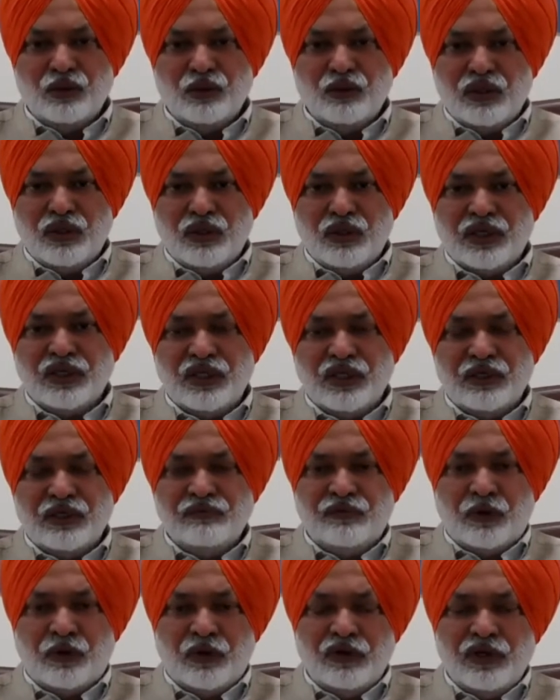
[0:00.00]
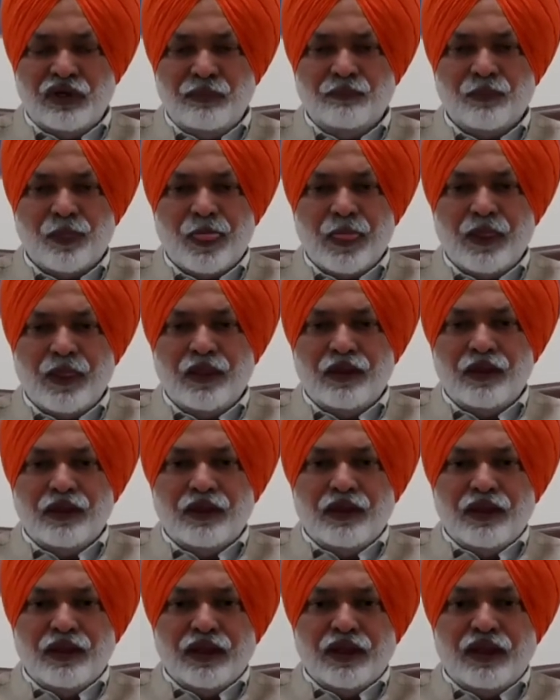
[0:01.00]
who are involved
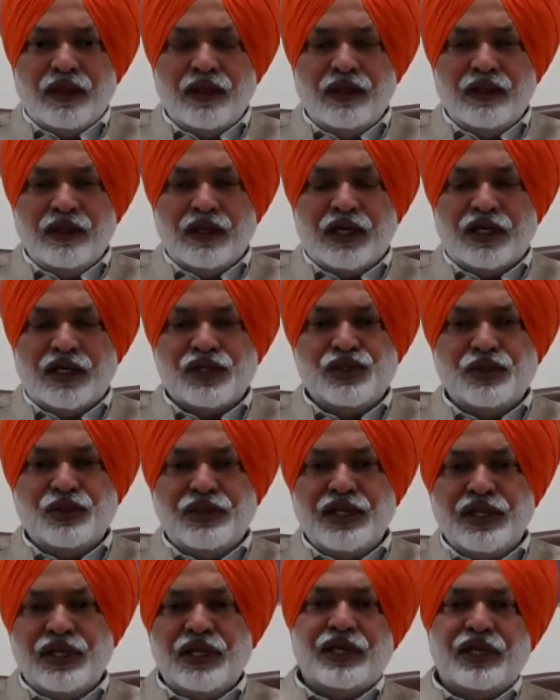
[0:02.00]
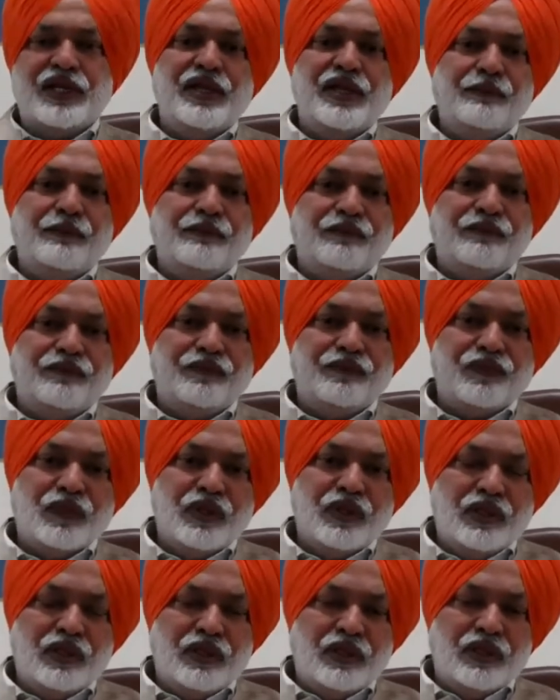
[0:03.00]
in adjudicating
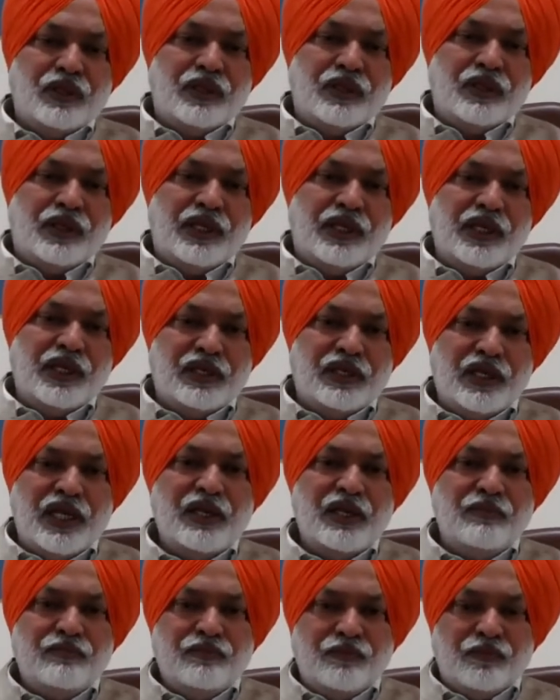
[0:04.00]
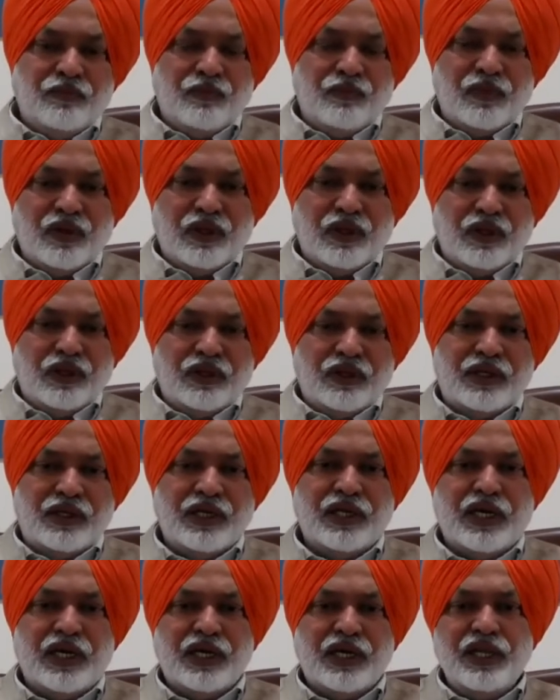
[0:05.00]
a claim
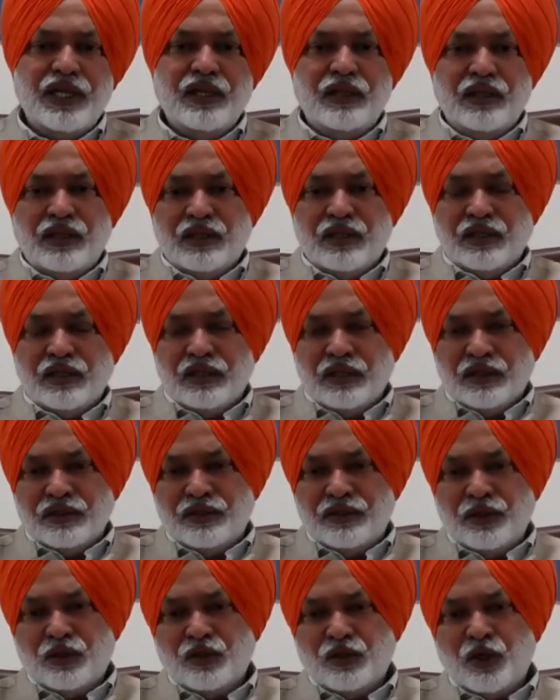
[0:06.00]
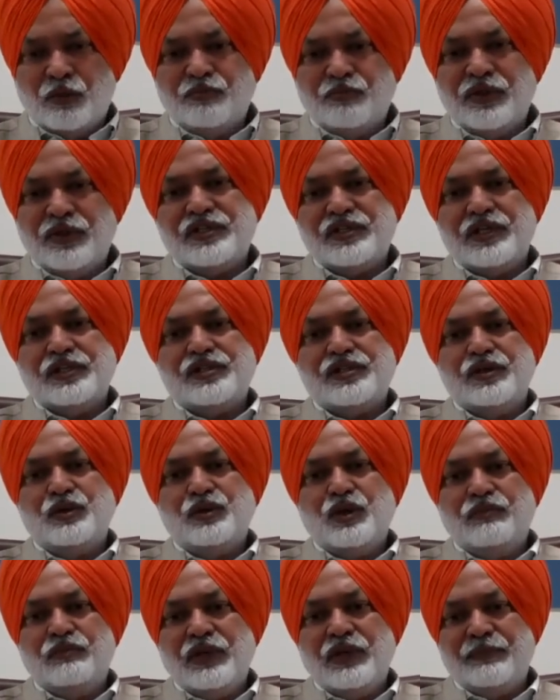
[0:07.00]
regarding the compensation
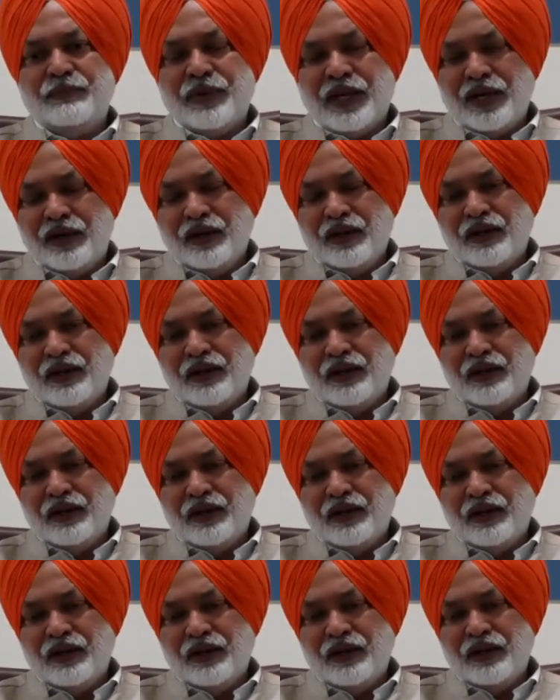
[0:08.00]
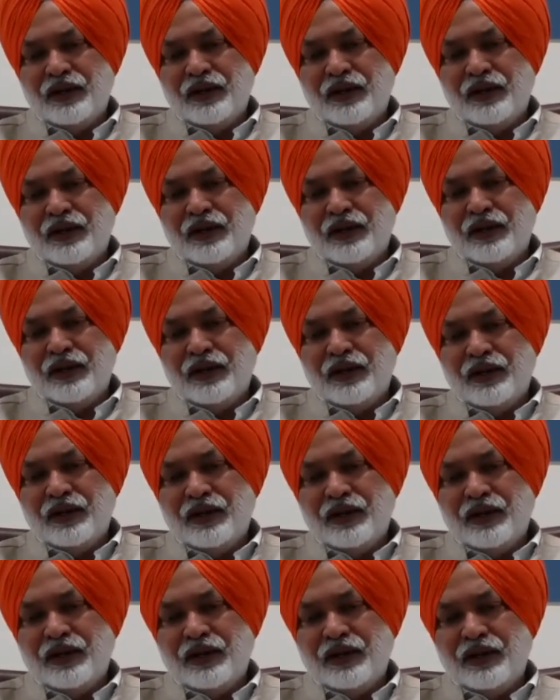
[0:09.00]
to be paid in
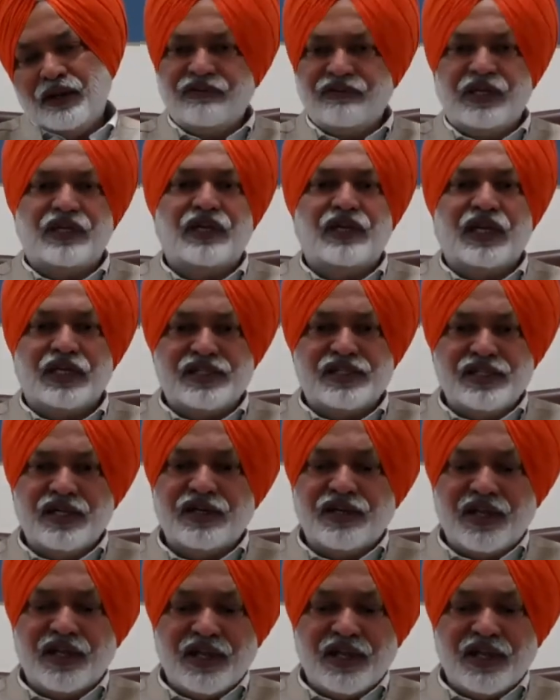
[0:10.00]
a motor vehicle accident